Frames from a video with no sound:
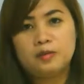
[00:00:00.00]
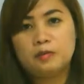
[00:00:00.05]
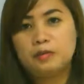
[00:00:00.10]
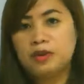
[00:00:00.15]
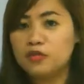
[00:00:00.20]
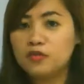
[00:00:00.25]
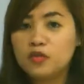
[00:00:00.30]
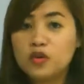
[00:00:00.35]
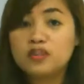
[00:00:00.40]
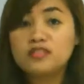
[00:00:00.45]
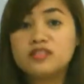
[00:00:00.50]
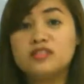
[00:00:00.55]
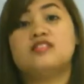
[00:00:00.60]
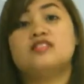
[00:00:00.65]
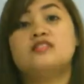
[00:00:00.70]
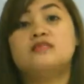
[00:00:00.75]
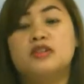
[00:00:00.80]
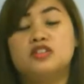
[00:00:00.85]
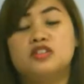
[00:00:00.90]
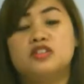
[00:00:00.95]
But of course, in
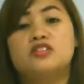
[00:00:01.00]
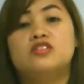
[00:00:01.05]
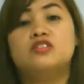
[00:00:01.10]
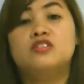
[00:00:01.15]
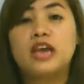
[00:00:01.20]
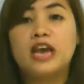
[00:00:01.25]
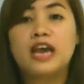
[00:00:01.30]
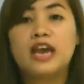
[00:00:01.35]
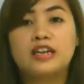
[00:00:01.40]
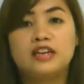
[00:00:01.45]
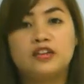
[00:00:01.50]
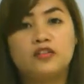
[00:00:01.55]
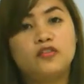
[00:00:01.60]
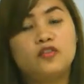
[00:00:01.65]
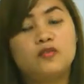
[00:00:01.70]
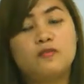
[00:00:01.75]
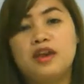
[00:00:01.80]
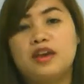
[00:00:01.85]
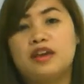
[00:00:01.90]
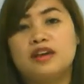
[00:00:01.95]
as much as you can,
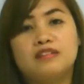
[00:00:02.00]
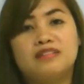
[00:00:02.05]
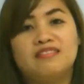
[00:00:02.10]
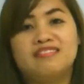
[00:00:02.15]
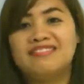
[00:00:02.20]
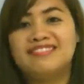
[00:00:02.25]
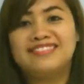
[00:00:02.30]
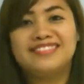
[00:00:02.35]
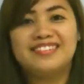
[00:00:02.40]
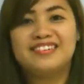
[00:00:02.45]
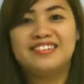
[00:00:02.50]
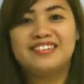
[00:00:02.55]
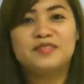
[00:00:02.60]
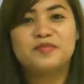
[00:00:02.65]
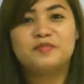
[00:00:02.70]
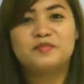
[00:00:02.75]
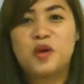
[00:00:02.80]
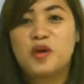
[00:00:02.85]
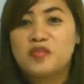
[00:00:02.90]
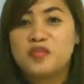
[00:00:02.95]
if you make it
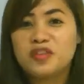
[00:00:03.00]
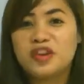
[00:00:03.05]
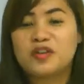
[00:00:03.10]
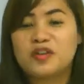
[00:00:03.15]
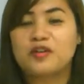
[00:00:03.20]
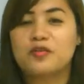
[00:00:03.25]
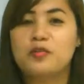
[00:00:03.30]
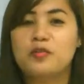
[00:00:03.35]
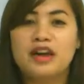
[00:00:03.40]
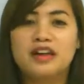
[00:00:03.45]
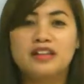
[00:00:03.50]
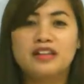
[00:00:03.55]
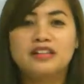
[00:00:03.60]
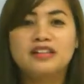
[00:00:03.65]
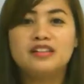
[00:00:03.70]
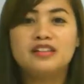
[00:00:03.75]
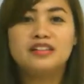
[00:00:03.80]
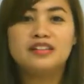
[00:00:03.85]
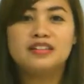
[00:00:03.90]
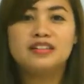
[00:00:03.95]
perfect or
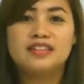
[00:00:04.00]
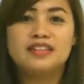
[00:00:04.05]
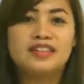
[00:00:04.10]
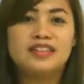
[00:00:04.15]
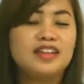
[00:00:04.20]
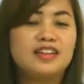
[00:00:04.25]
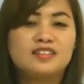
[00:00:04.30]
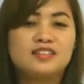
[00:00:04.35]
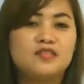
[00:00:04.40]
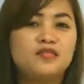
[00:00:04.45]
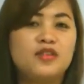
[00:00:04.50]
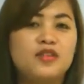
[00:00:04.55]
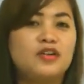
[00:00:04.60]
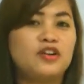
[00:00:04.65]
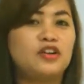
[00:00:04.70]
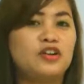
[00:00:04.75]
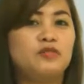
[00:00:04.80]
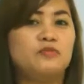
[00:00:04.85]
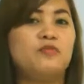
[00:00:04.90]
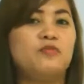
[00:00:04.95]
well, that's a
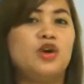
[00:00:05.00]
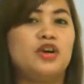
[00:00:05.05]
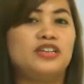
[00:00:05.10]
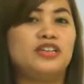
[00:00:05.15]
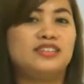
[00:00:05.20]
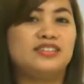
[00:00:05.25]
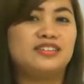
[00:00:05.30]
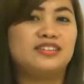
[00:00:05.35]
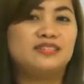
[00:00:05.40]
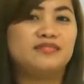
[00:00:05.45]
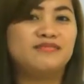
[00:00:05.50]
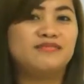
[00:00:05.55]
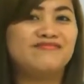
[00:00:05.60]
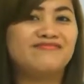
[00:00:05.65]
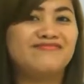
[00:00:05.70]
very good point.